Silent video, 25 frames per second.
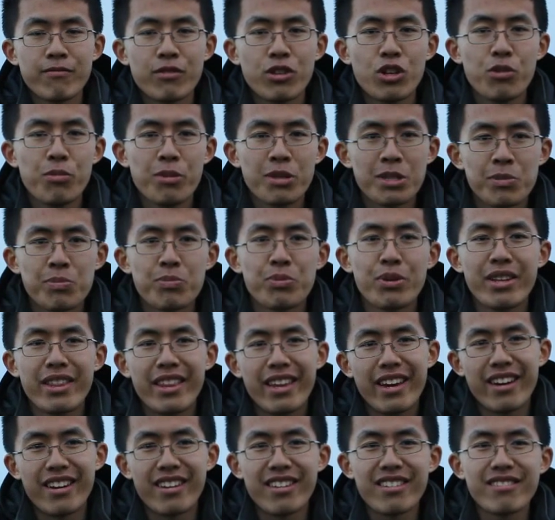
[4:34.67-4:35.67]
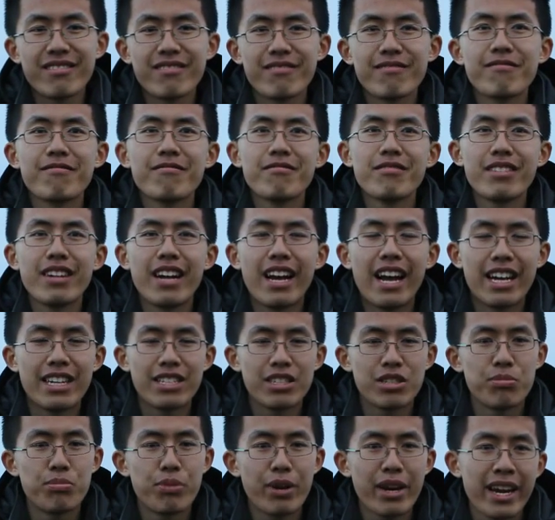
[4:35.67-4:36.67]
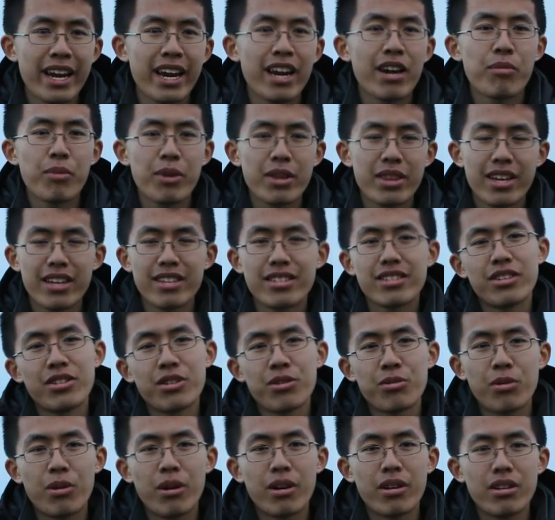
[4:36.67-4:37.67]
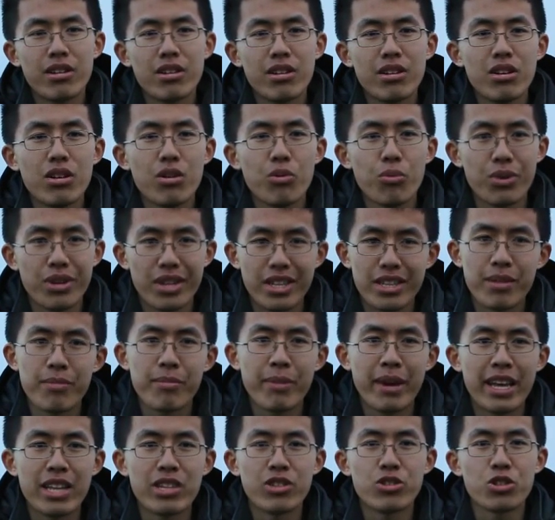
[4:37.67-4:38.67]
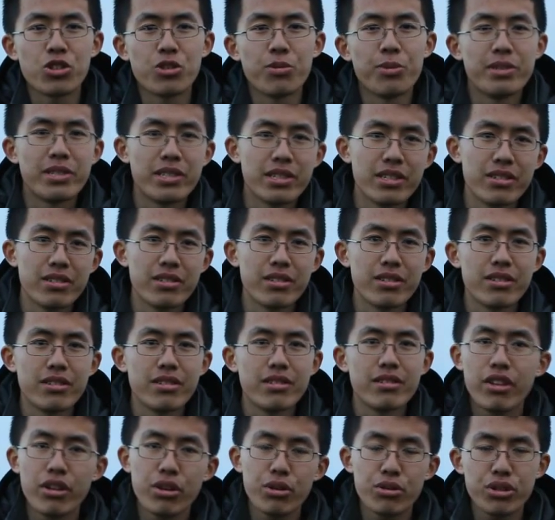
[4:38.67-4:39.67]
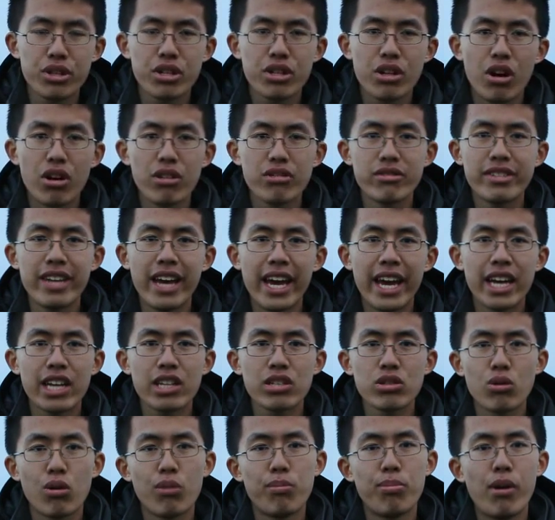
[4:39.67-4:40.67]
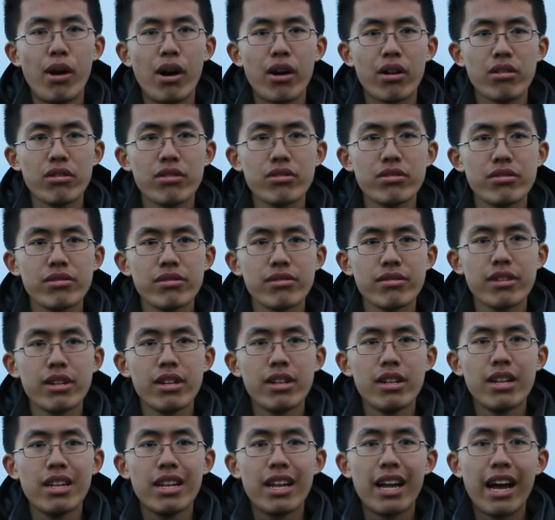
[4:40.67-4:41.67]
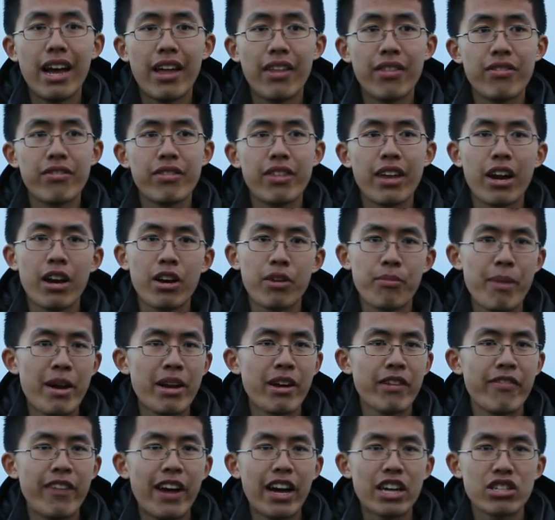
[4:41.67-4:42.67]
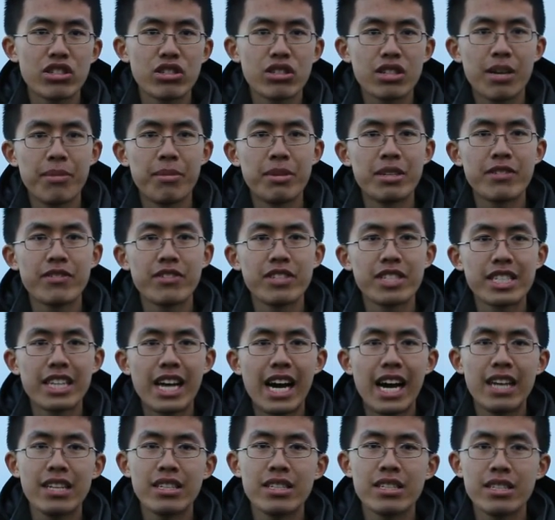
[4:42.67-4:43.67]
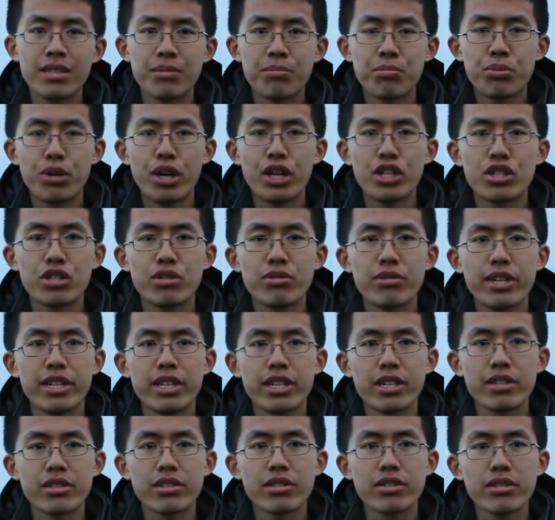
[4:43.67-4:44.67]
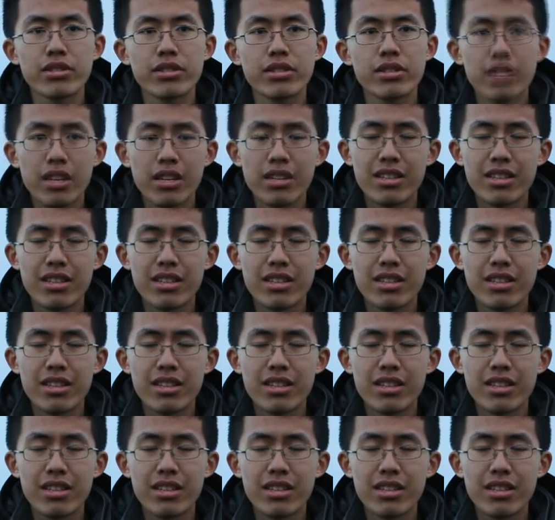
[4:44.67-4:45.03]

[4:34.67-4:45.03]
Humans breathe air, and to bring air with us underwater, we need the main scuba cylinder. They're usually called tanks or bottles, and they are manufactured to come in different sizes and pressure ratings.